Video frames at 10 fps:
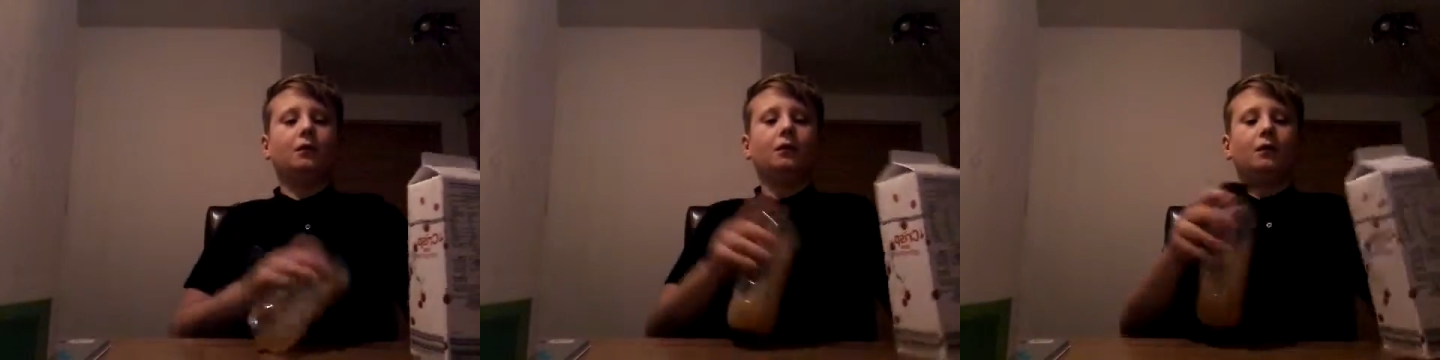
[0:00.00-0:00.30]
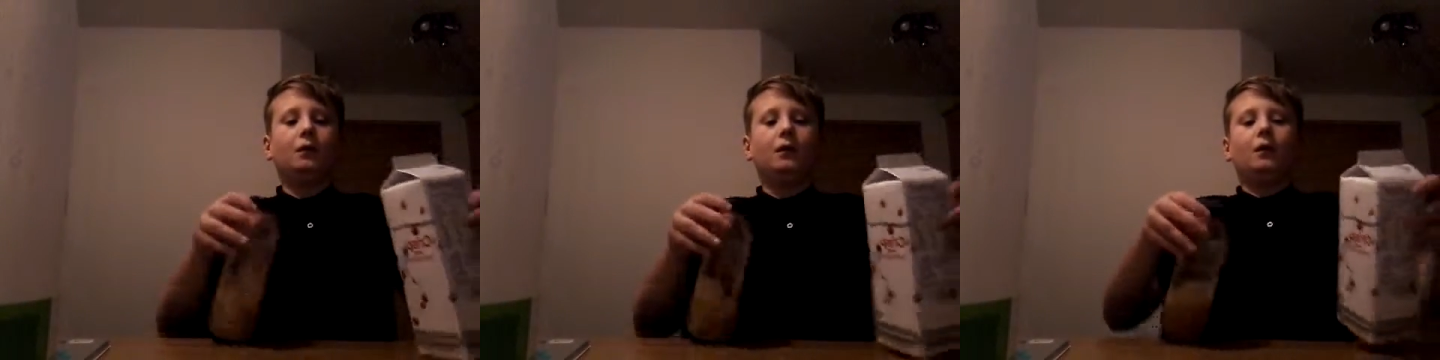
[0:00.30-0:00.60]

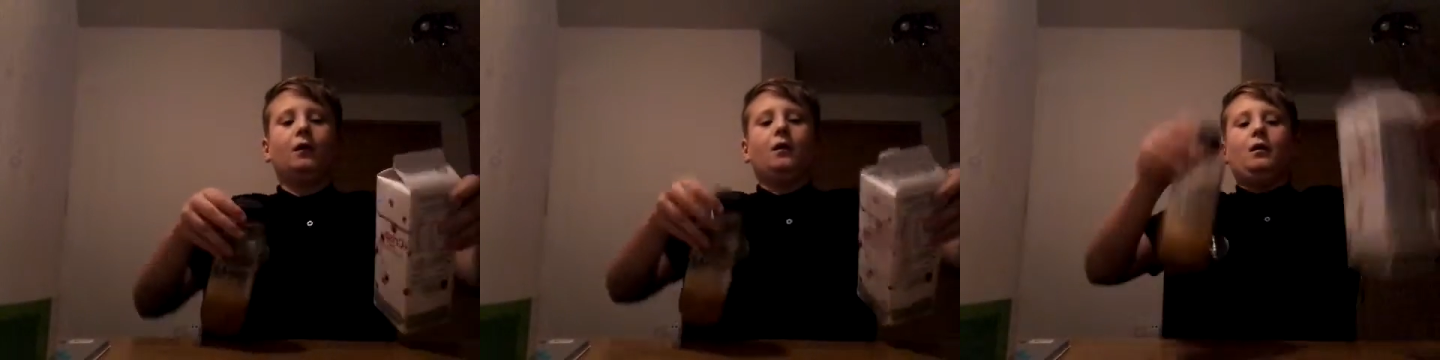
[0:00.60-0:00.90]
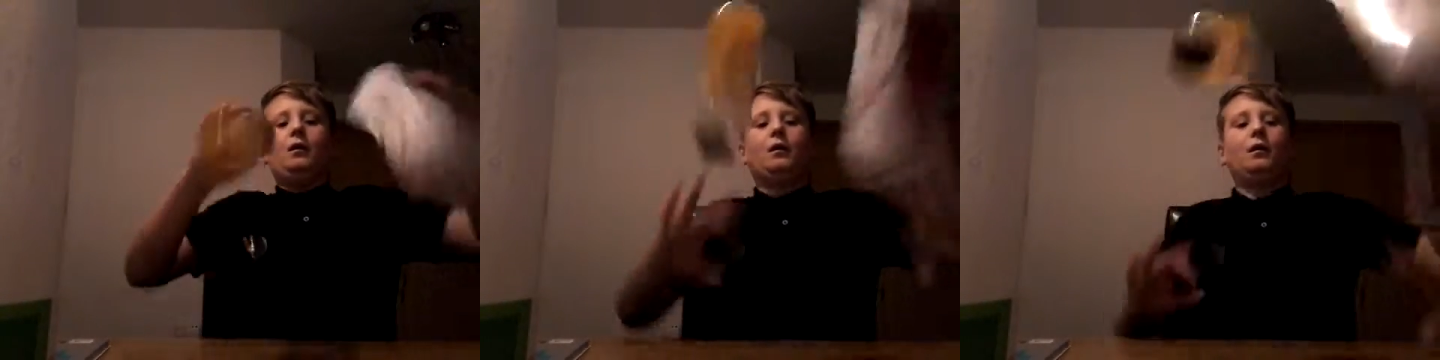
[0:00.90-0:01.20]

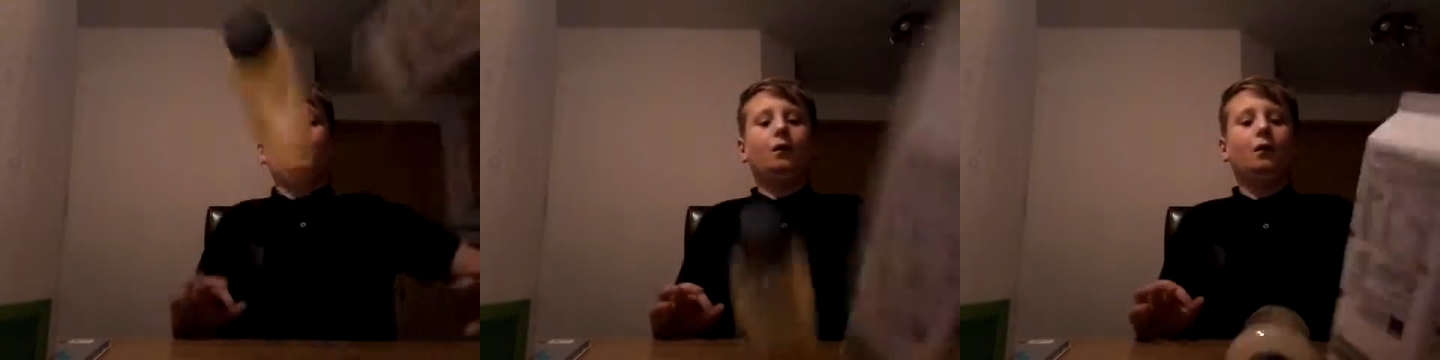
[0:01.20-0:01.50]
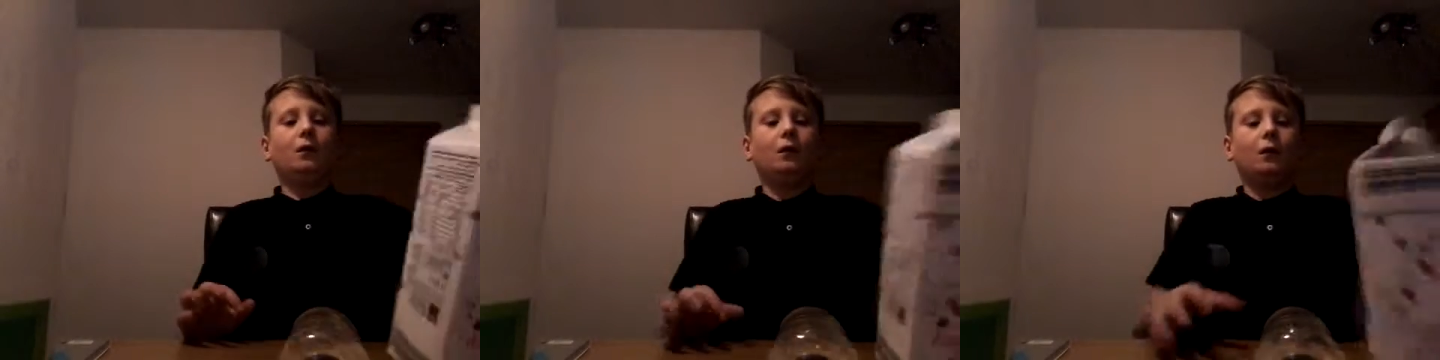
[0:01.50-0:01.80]

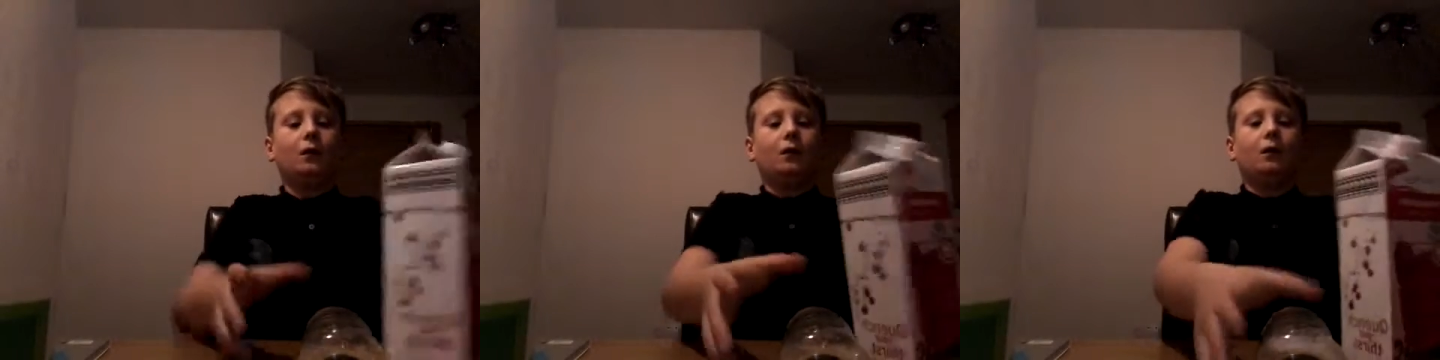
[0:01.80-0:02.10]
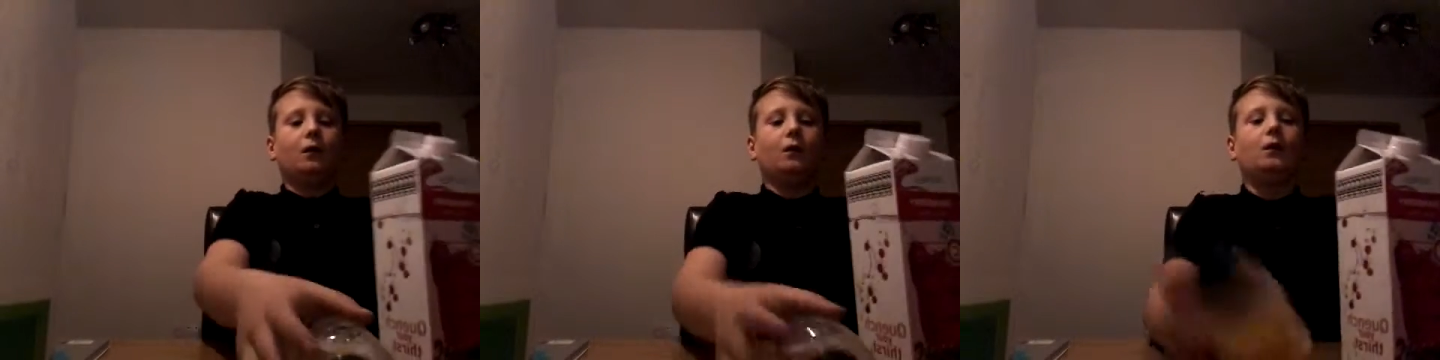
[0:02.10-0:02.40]

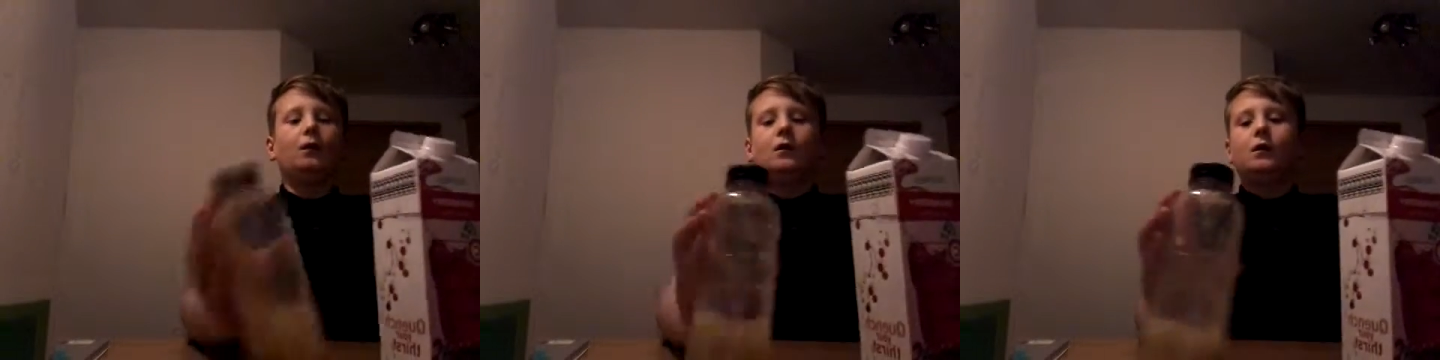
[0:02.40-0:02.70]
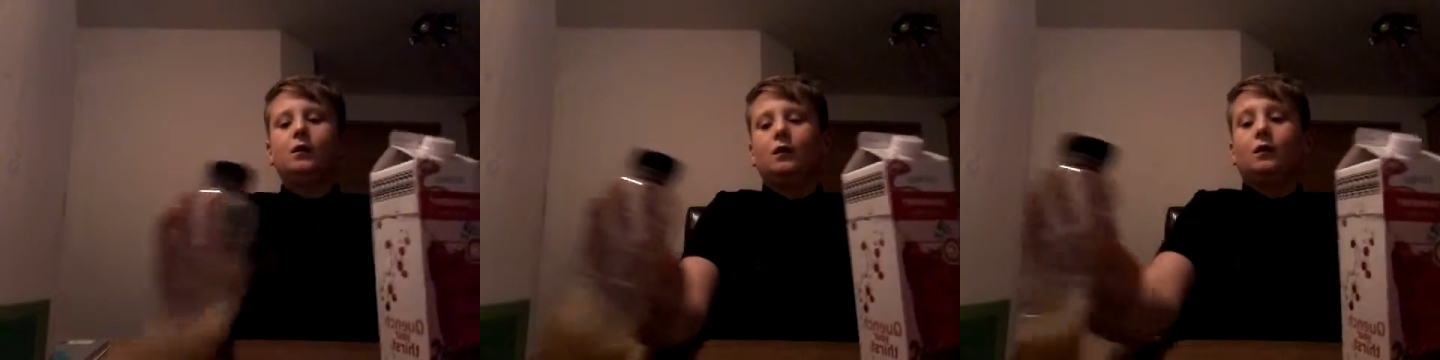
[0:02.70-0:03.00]

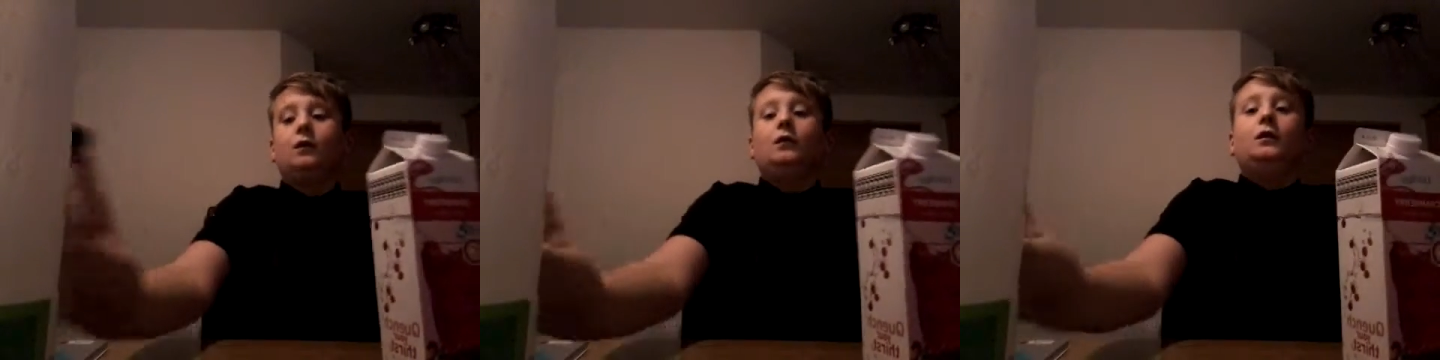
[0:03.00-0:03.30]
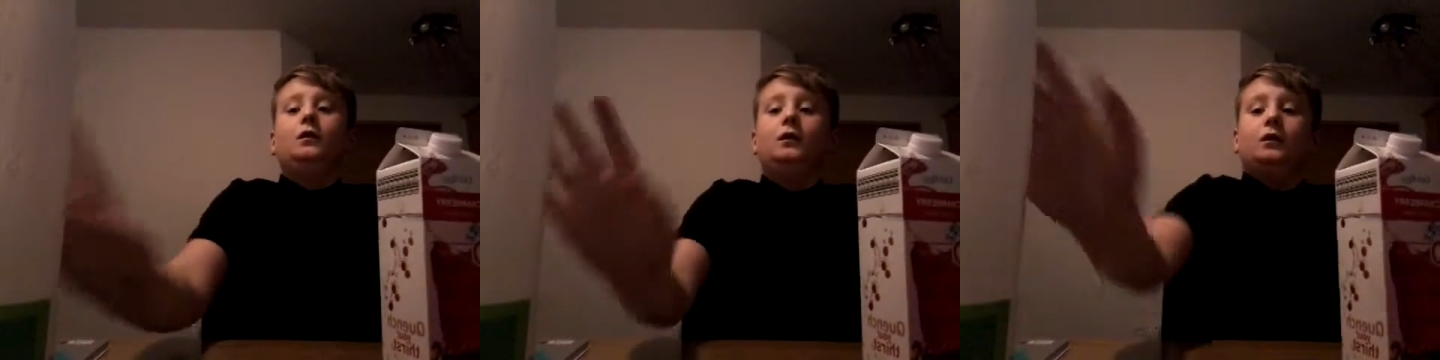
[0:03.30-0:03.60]

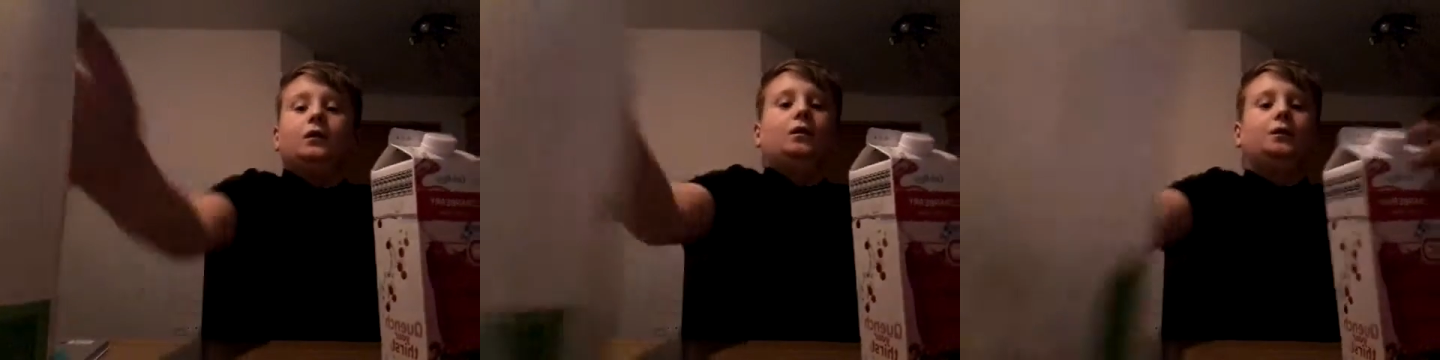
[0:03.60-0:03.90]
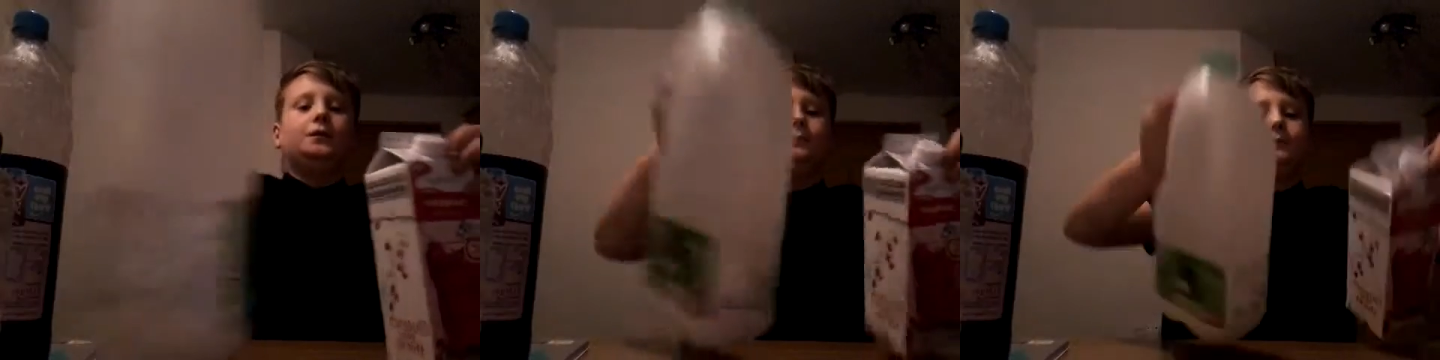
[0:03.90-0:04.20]

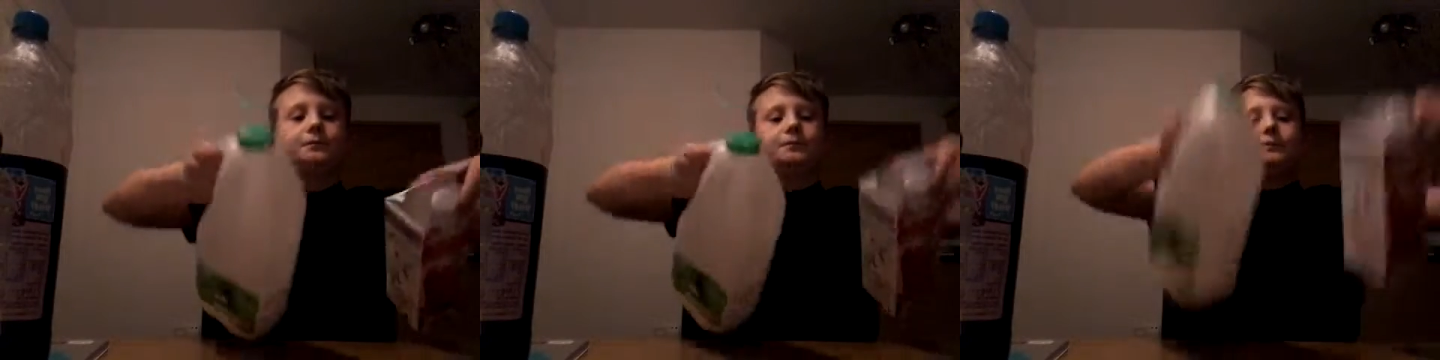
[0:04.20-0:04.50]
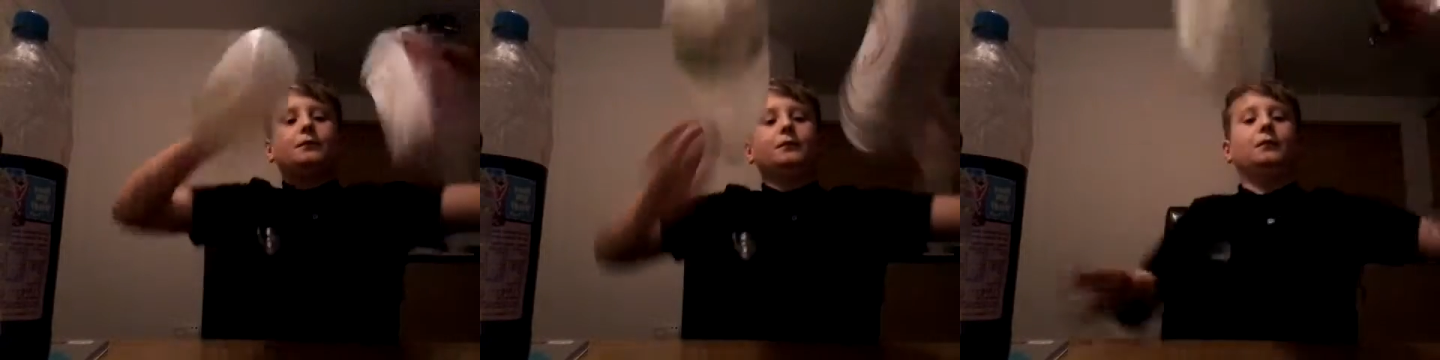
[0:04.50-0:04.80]

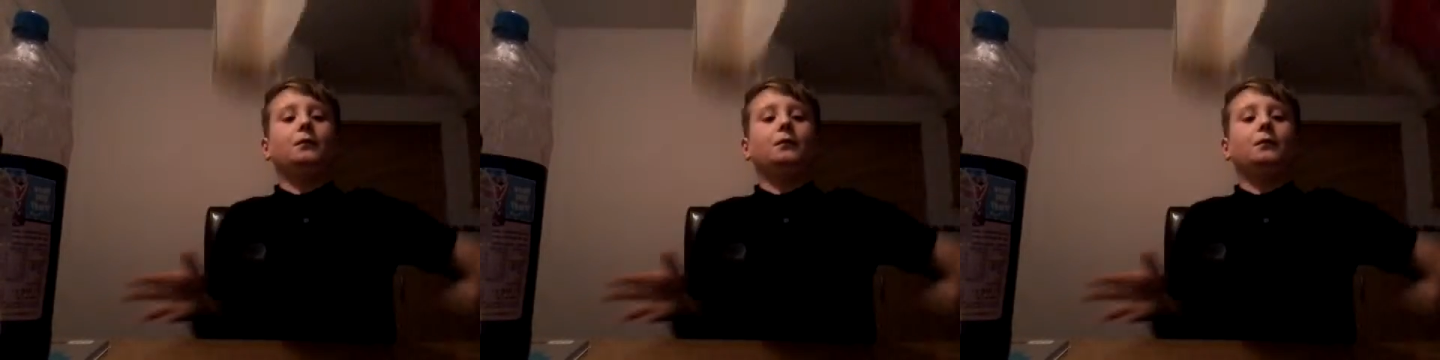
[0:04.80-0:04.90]
Nobody speaks.